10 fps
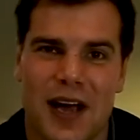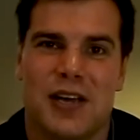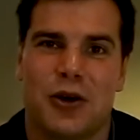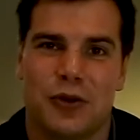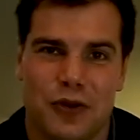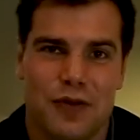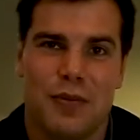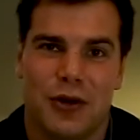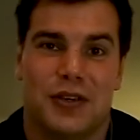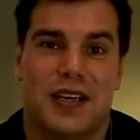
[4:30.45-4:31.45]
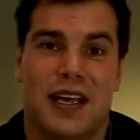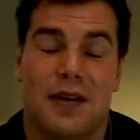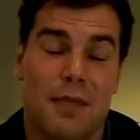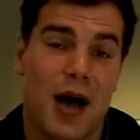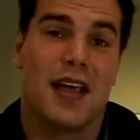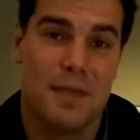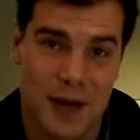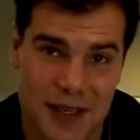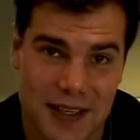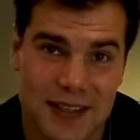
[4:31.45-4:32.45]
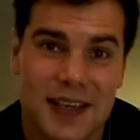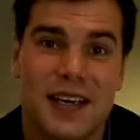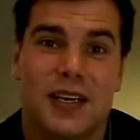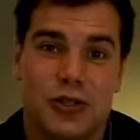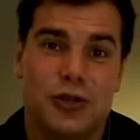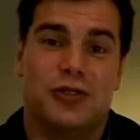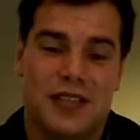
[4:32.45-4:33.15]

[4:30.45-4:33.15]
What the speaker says: icons of the modern day, in my opinion, choose the